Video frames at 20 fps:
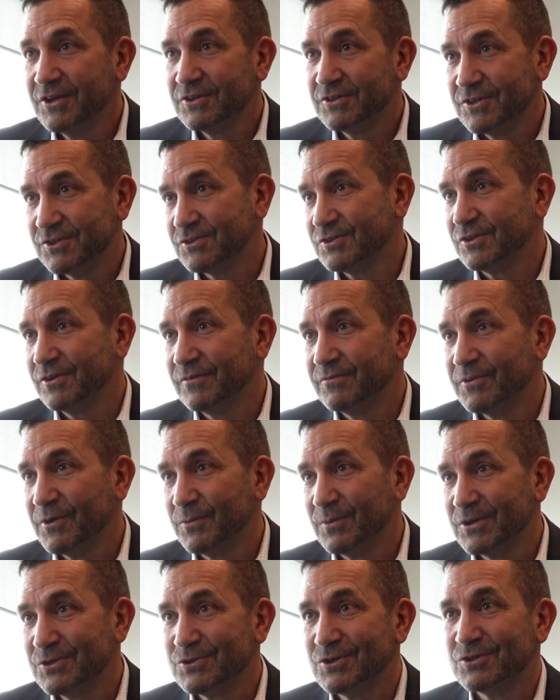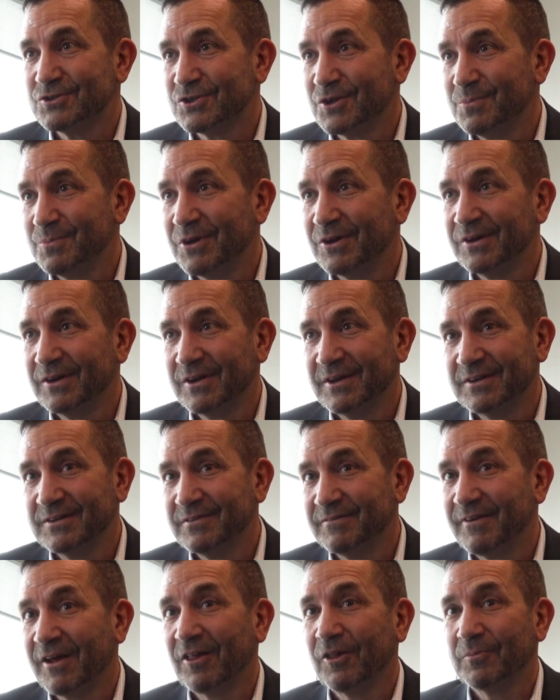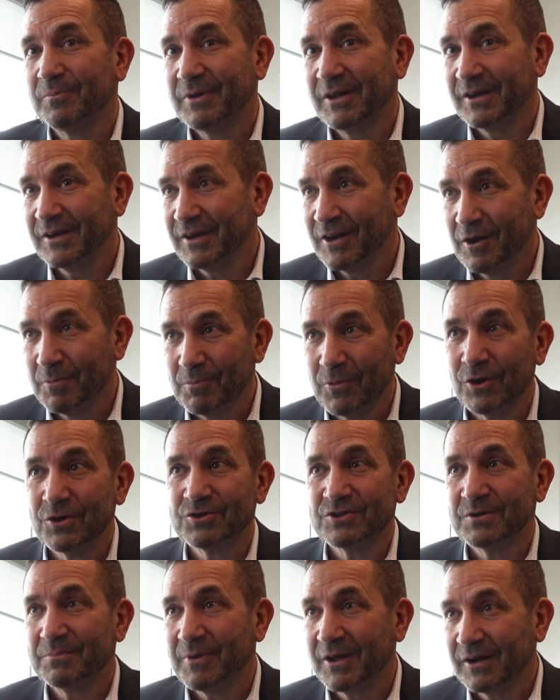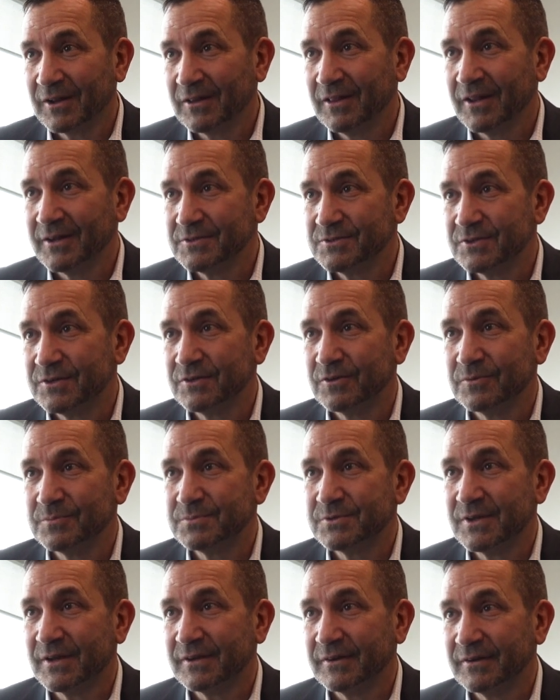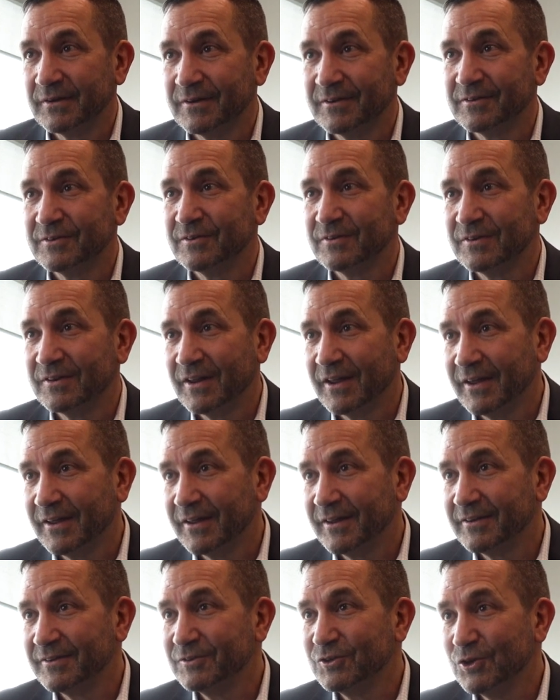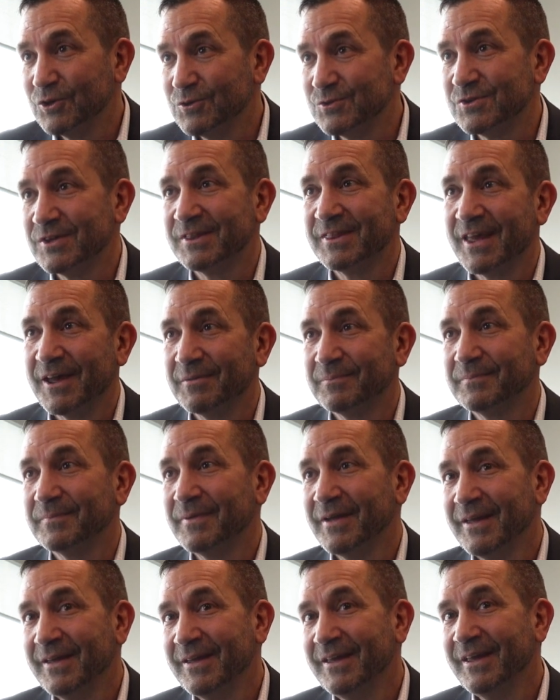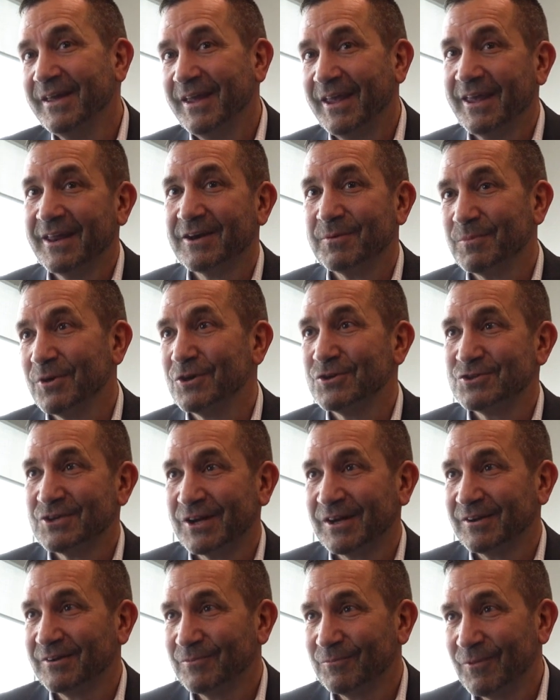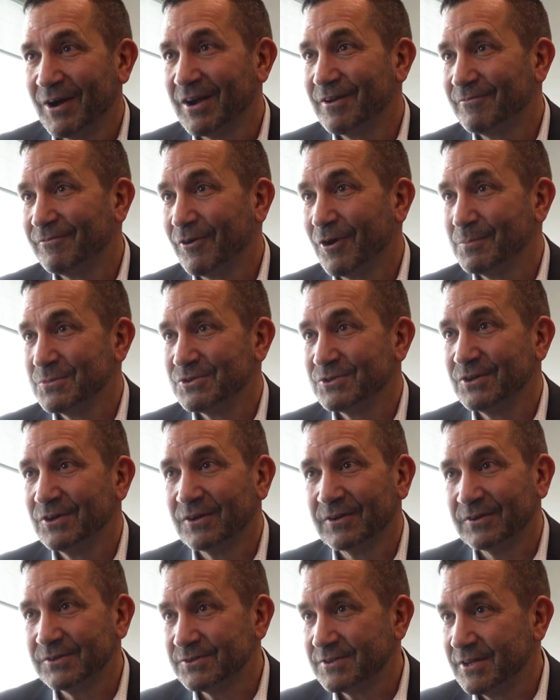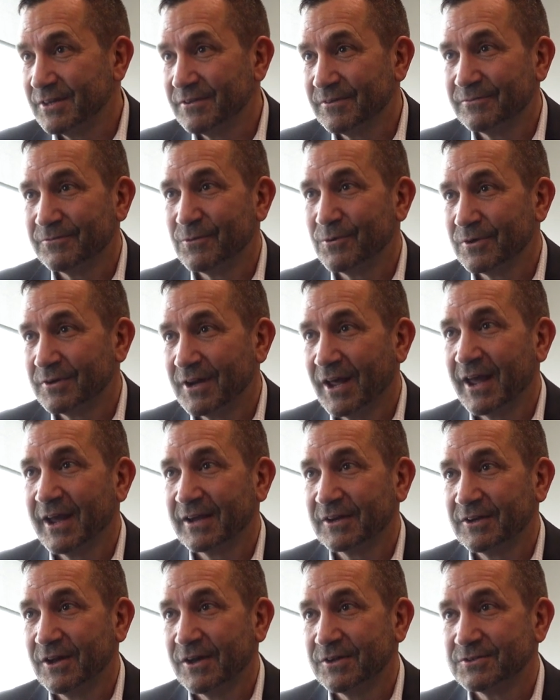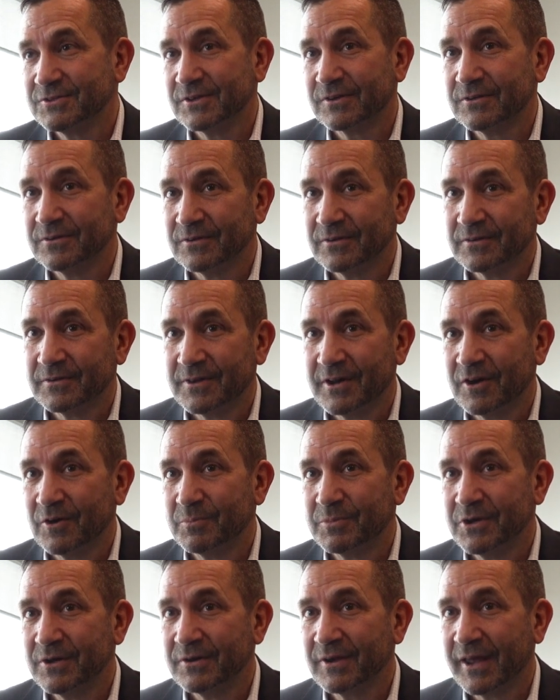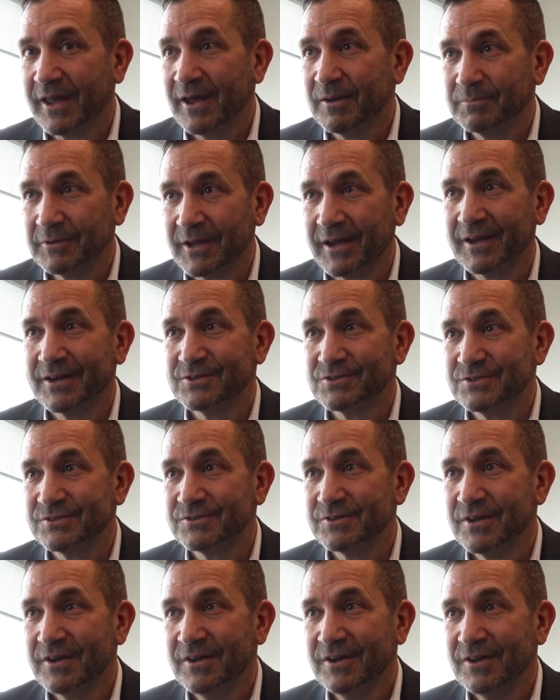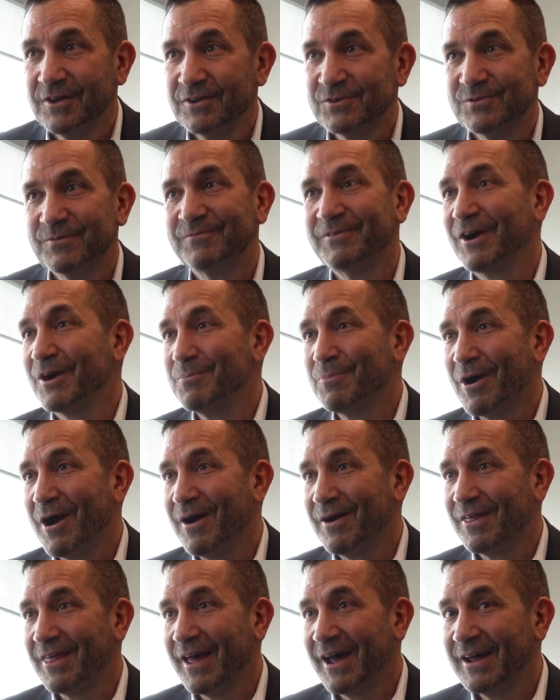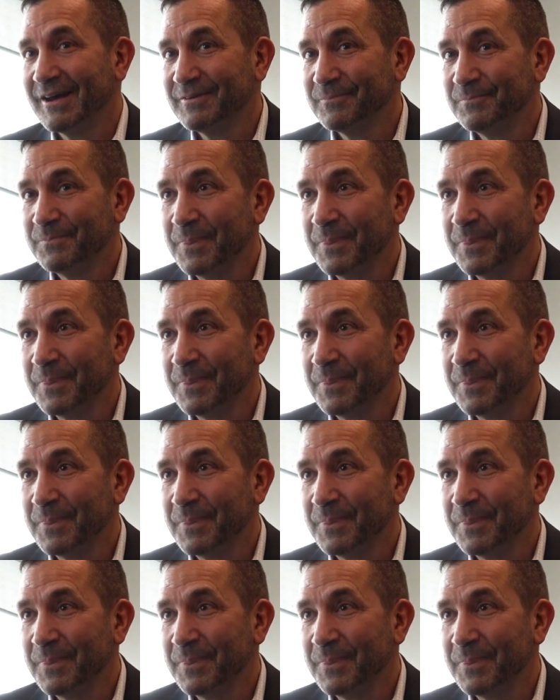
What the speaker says: to serve the research community developing emerging medical isotopes and using them in emerging radiopharmaceuticals, either for diagnostic or therapeutic applications. We're very proud of that.